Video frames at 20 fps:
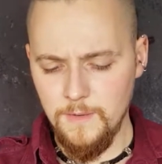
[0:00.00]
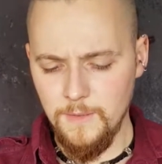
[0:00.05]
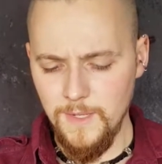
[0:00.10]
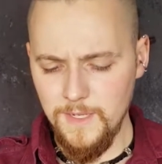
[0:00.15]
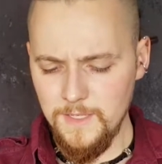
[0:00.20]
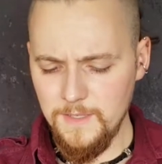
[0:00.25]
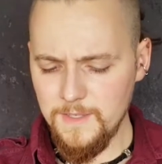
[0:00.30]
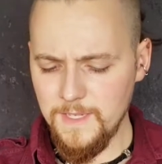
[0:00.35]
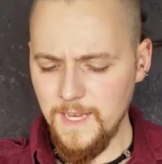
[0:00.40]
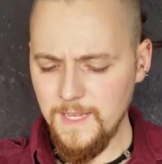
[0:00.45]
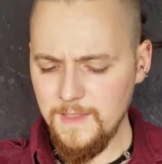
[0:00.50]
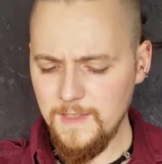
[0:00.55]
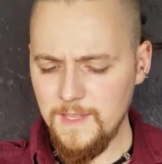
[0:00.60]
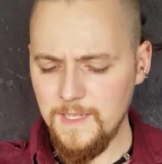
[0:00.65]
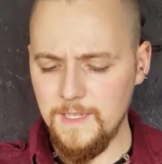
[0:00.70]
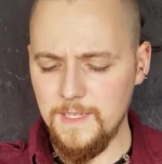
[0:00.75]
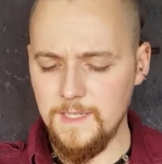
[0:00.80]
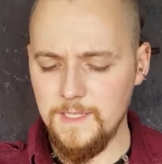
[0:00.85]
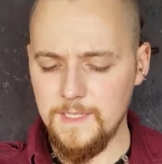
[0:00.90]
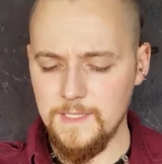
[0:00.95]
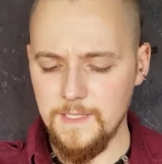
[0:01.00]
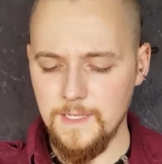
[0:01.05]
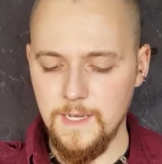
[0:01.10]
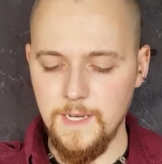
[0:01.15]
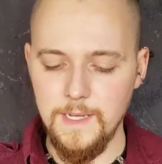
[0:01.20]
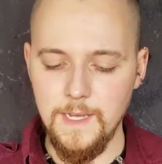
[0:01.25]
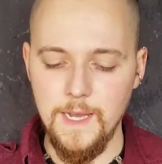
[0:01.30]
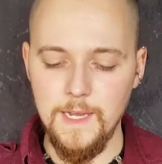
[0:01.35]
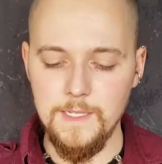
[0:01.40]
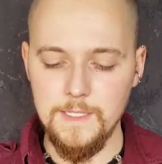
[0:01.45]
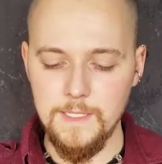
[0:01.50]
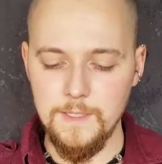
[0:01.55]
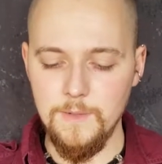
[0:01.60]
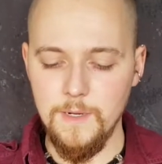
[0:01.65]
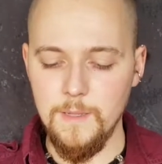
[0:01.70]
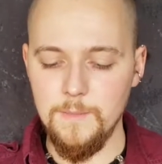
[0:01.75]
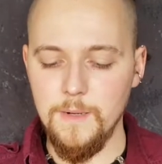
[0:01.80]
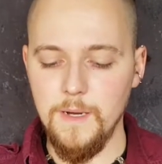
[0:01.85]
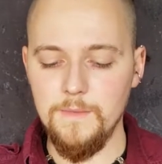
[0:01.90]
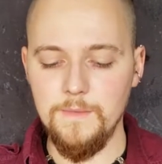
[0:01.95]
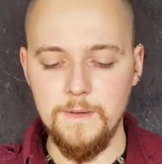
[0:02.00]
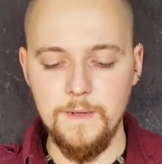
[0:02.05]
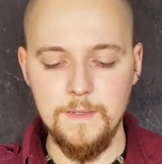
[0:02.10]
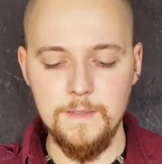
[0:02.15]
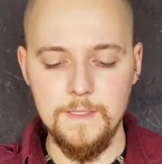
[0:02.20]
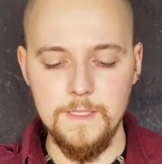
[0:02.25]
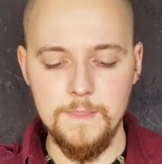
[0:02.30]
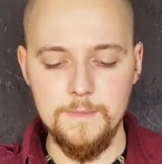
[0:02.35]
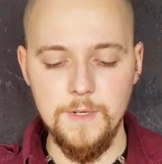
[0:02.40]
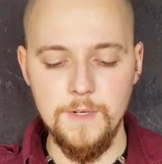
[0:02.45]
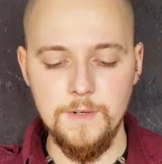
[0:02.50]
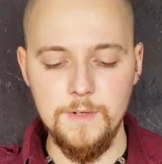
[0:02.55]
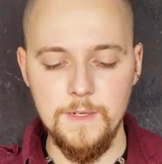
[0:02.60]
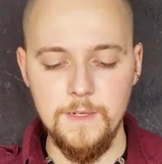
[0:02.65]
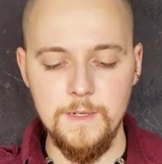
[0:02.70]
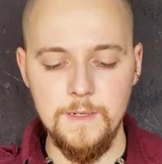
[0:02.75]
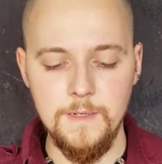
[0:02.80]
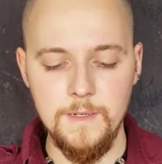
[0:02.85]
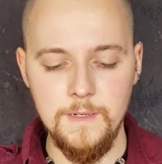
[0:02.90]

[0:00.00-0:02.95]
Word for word: "Where'd you get these?" I asked while puffing on the smoke.